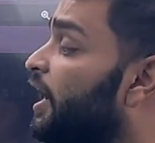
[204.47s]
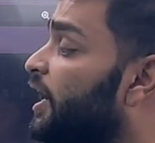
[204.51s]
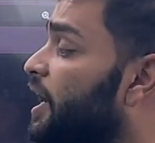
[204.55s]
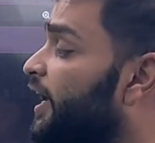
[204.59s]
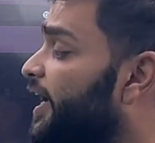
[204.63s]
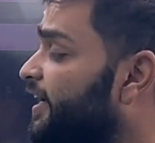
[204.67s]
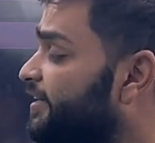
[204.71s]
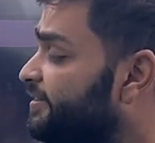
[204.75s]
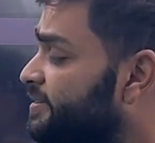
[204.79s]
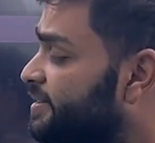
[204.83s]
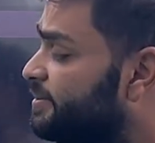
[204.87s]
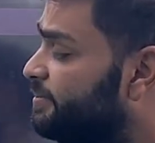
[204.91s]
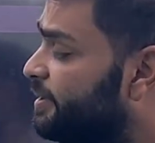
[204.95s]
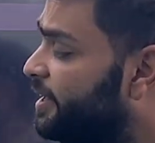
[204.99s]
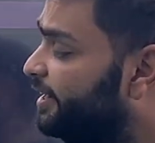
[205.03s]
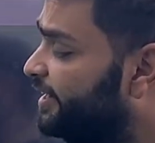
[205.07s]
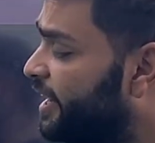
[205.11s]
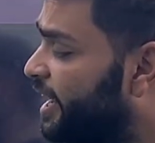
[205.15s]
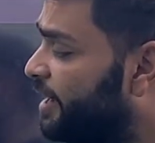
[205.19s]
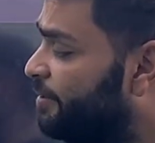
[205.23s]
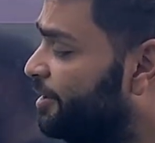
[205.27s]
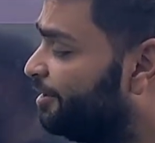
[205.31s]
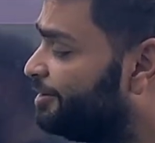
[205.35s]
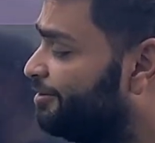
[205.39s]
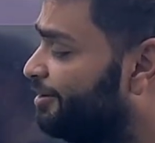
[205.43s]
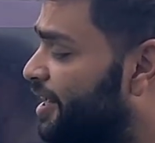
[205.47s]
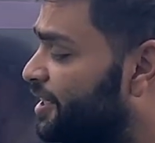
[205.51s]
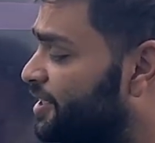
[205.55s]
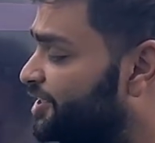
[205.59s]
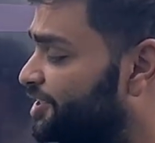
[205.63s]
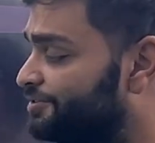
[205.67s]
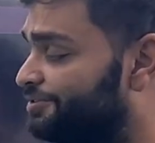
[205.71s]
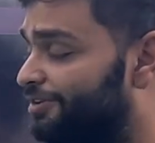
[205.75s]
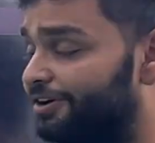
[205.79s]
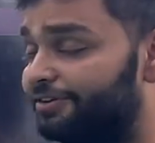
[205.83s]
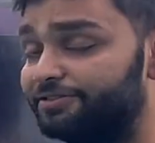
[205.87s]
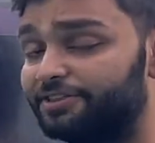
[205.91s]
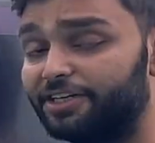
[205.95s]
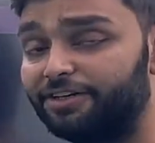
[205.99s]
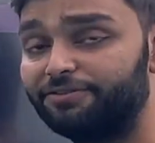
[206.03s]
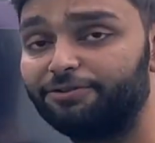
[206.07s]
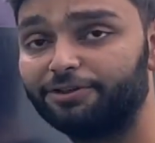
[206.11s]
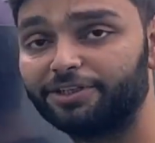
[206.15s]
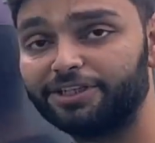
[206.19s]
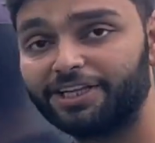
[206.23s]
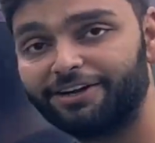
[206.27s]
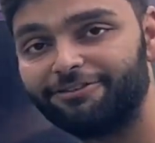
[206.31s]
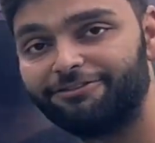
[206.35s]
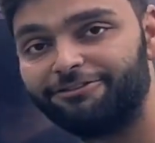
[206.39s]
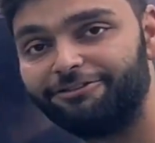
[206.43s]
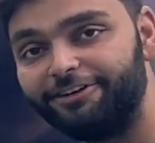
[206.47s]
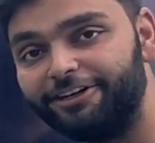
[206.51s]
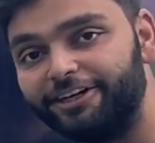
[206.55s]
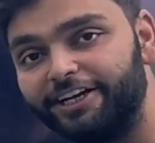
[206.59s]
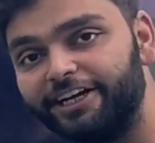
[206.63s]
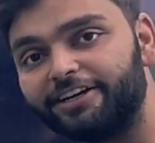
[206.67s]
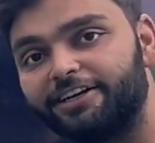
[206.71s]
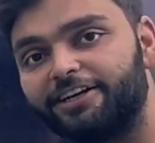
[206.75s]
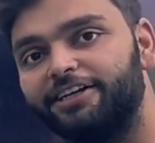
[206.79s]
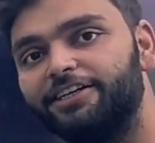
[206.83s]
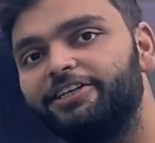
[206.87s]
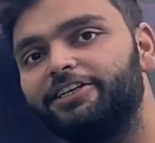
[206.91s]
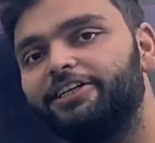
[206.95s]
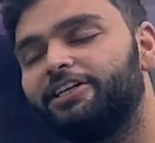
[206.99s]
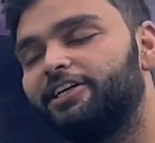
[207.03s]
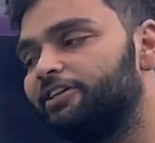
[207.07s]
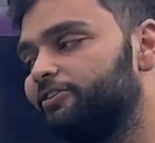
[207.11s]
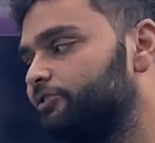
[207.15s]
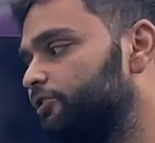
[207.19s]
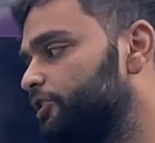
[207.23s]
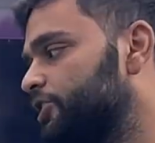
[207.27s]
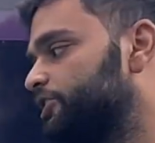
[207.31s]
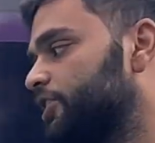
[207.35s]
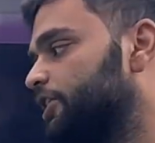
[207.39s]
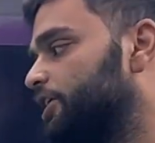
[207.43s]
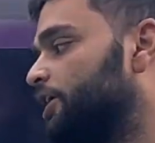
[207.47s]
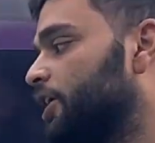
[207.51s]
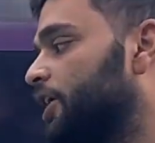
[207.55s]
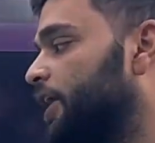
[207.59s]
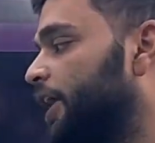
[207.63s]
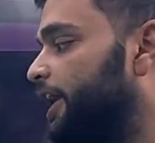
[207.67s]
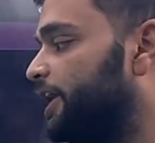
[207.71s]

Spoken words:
AZ Maritime required chief officer for their feeder container vessel.